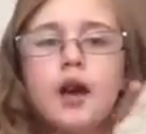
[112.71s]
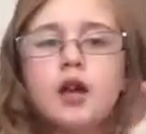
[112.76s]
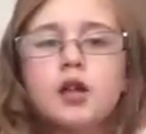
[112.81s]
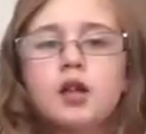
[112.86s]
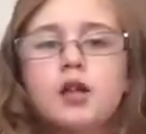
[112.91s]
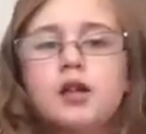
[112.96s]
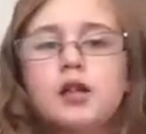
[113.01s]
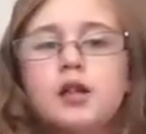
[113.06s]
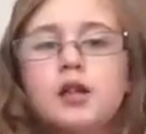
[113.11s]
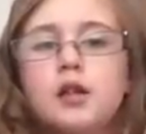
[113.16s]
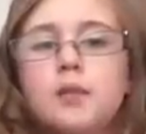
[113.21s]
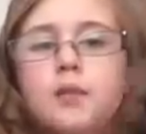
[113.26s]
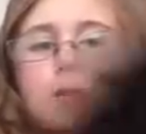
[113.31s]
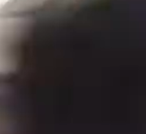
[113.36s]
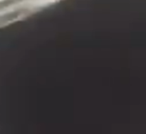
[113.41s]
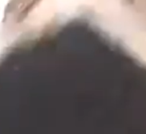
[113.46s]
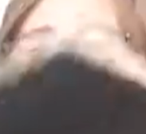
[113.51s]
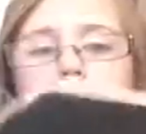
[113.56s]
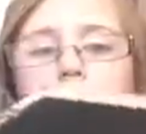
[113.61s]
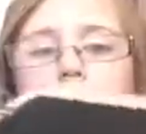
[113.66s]
I just keep
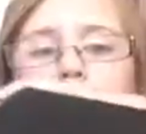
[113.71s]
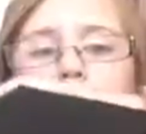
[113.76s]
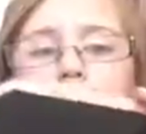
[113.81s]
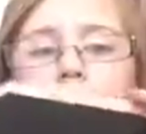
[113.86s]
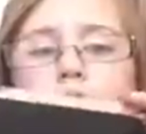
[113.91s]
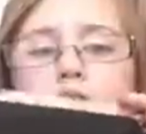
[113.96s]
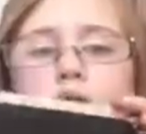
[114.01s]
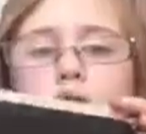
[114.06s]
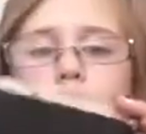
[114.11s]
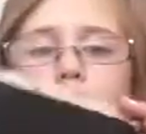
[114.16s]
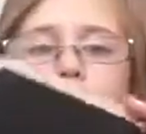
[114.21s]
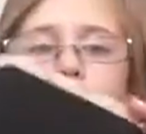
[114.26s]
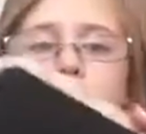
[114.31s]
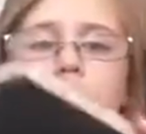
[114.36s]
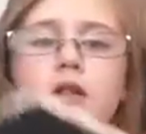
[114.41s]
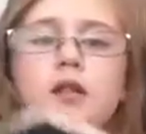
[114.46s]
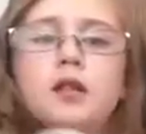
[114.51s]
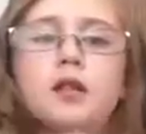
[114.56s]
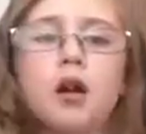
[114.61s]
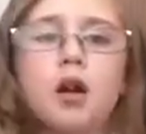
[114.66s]
them in there so
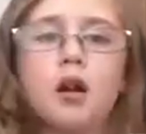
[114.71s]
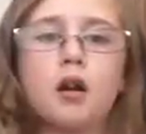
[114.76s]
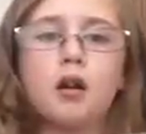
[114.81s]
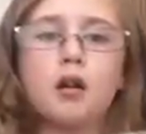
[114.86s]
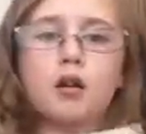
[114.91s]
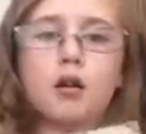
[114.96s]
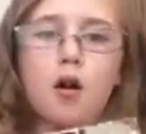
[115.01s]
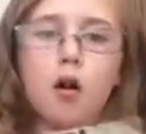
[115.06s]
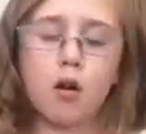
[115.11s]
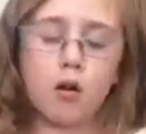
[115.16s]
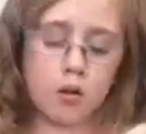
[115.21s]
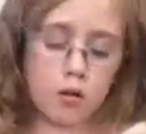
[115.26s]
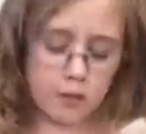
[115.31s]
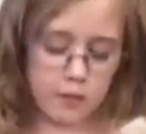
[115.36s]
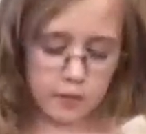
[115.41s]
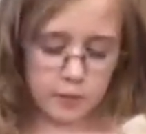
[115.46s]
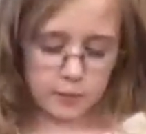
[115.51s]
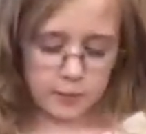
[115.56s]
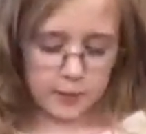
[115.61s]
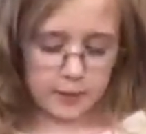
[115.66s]
it's not all
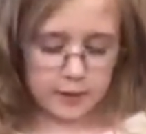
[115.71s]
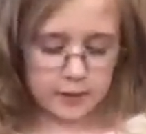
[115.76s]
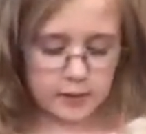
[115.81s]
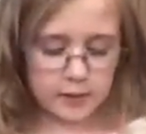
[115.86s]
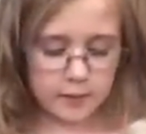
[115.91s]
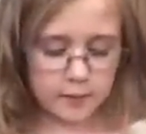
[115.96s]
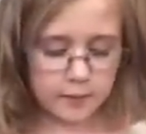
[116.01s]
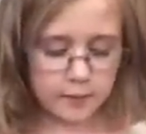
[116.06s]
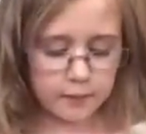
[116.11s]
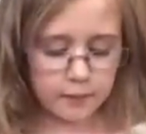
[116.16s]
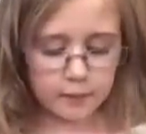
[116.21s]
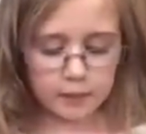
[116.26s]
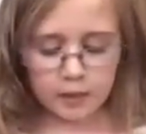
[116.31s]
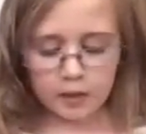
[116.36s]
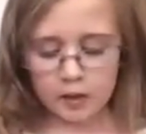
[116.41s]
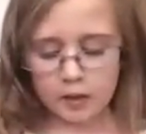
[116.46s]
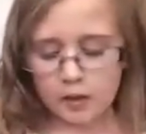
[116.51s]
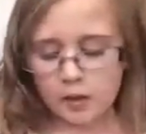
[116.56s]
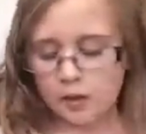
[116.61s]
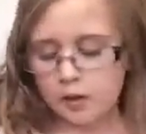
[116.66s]
over the place.
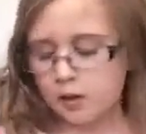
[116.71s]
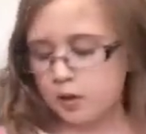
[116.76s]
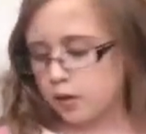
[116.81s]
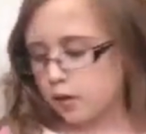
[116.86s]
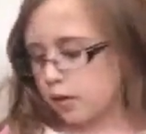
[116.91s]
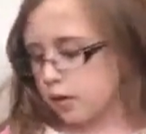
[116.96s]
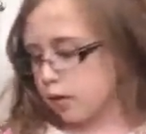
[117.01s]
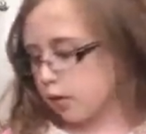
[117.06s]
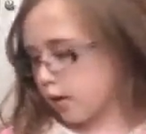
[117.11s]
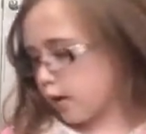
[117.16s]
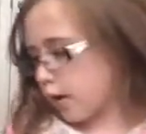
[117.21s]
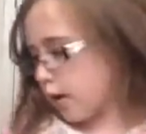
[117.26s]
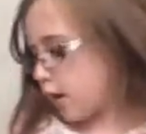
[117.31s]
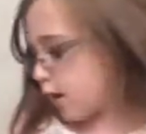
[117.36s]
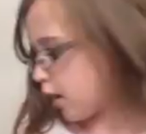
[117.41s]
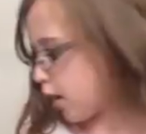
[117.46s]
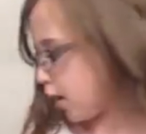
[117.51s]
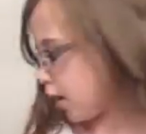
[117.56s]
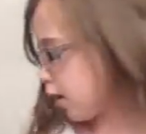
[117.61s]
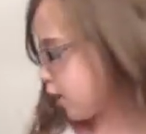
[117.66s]

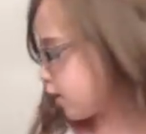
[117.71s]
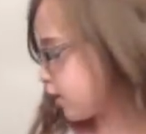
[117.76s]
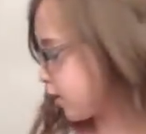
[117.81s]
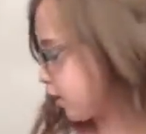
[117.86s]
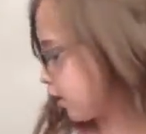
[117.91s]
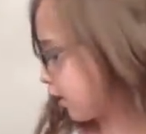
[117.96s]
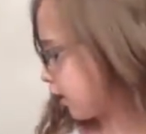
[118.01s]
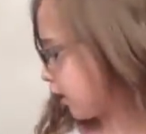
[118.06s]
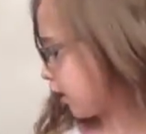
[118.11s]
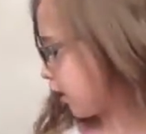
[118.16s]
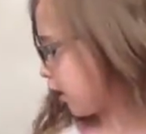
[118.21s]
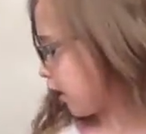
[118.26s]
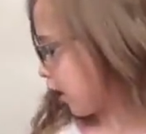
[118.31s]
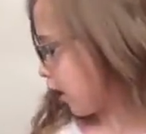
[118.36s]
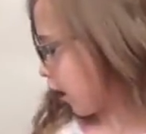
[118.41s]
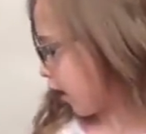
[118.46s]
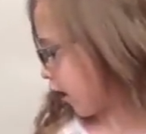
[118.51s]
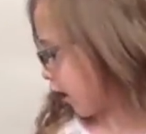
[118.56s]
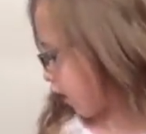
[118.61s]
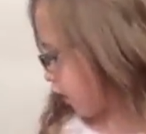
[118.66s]
And
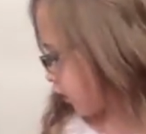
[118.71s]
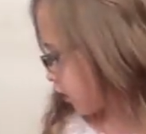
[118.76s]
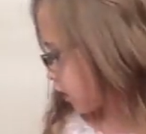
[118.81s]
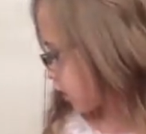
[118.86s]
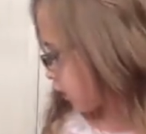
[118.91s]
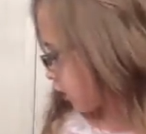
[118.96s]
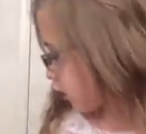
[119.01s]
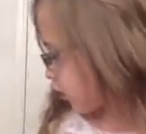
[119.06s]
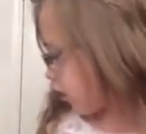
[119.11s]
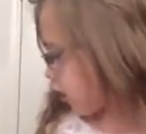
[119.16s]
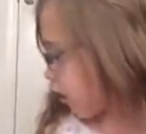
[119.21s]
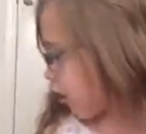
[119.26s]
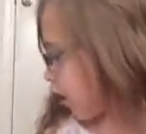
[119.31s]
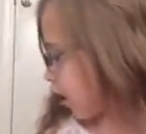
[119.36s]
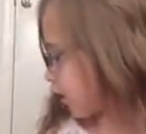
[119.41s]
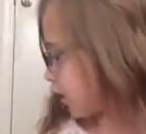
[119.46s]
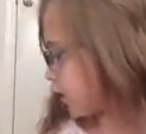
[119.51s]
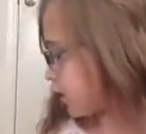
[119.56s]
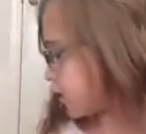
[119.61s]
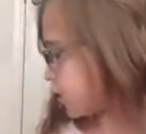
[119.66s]
I also
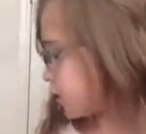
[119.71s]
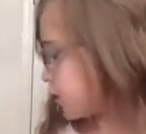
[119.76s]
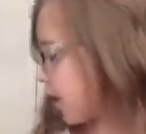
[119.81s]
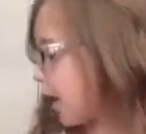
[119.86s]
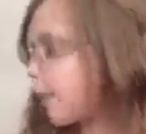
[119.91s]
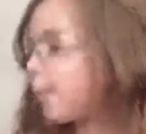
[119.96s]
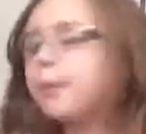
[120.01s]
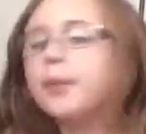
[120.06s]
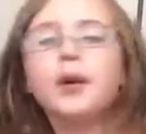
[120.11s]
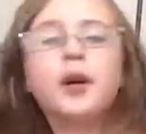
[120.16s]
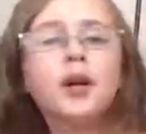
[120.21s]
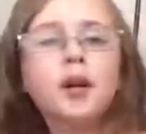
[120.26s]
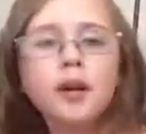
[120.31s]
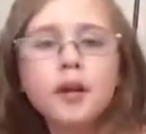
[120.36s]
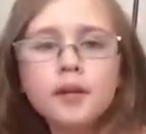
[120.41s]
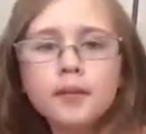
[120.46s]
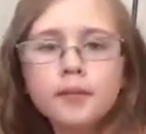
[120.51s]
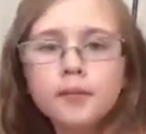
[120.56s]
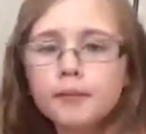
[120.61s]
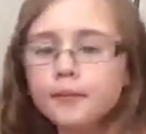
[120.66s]
got a scrapbook,